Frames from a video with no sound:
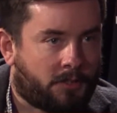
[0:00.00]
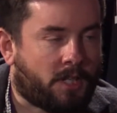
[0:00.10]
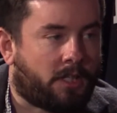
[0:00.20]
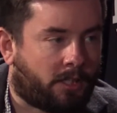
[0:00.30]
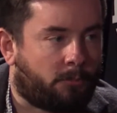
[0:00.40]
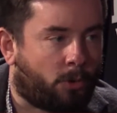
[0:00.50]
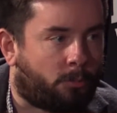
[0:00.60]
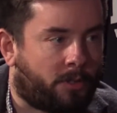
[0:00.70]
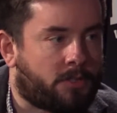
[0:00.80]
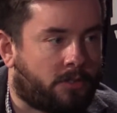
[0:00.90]
taking
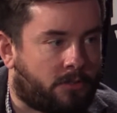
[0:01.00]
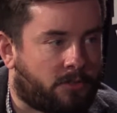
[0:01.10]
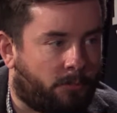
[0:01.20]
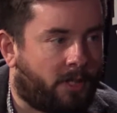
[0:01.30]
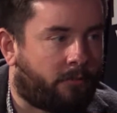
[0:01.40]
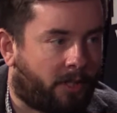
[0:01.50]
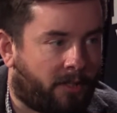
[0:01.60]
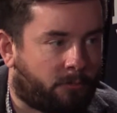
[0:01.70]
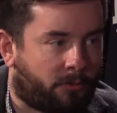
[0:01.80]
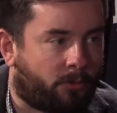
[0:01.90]
more pictures than we ever
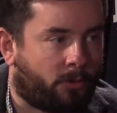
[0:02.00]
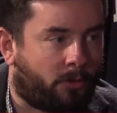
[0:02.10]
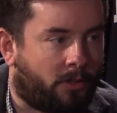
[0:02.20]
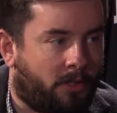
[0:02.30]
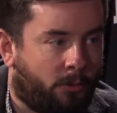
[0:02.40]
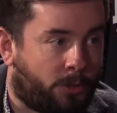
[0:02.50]
have before,